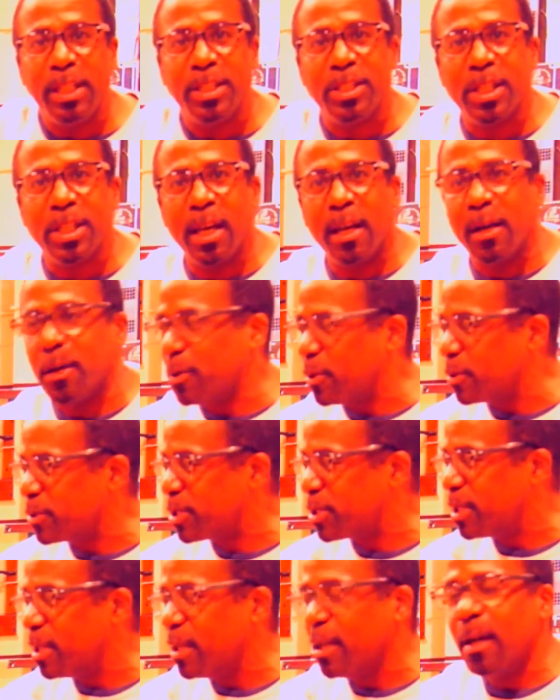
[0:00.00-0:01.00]

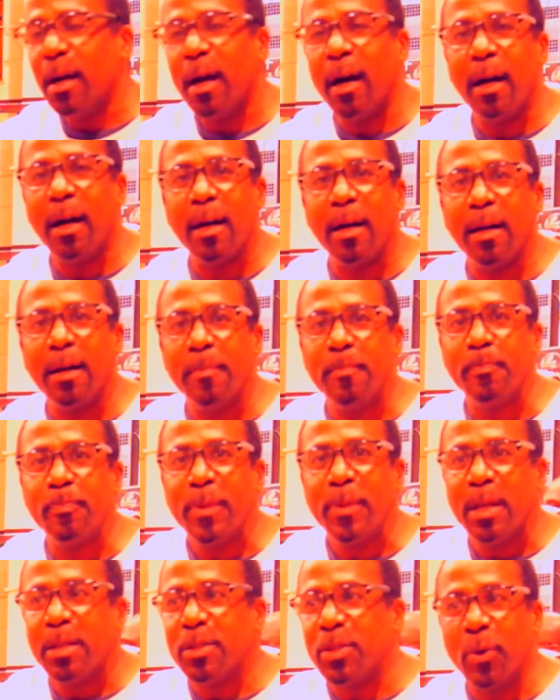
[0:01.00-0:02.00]
shells,
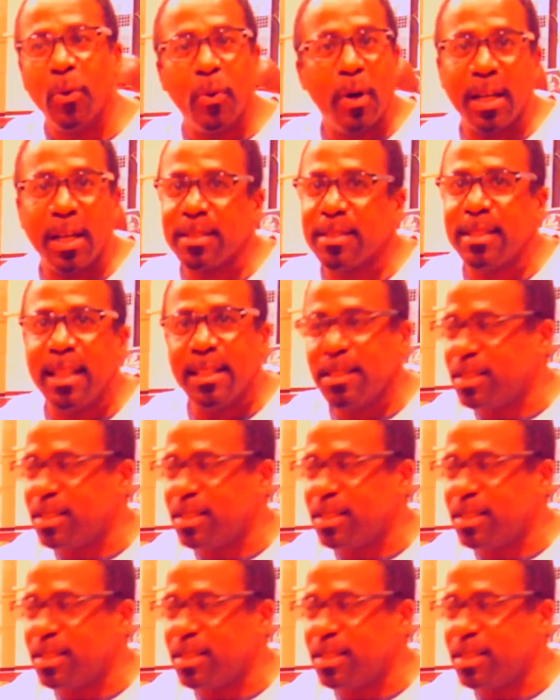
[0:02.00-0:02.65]
to us, they